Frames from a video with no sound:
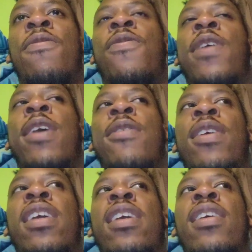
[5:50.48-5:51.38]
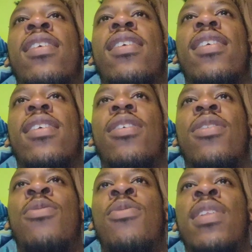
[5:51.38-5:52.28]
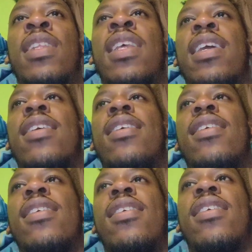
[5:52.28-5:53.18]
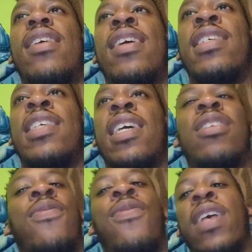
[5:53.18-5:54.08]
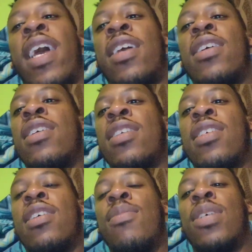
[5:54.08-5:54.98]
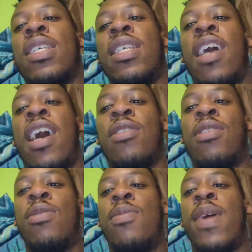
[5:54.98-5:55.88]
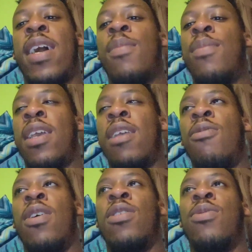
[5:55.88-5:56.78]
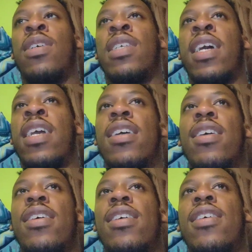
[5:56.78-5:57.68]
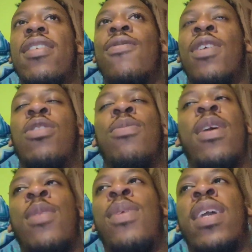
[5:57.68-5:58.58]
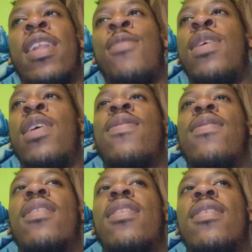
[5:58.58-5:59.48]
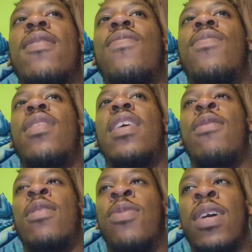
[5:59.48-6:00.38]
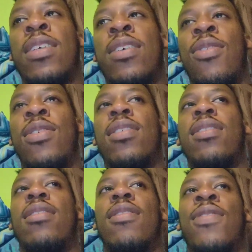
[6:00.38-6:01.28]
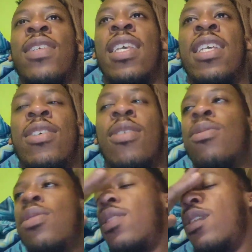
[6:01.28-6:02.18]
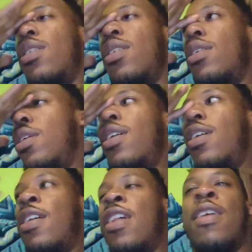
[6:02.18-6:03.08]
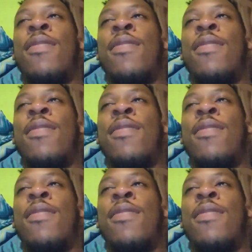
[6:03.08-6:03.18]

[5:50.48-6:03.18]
very unique in a sense, like in the similar sense of how Tupac and Biggie was, where it's like when Tupac and Biggie had a beef, it was West Coast versus East Coast, and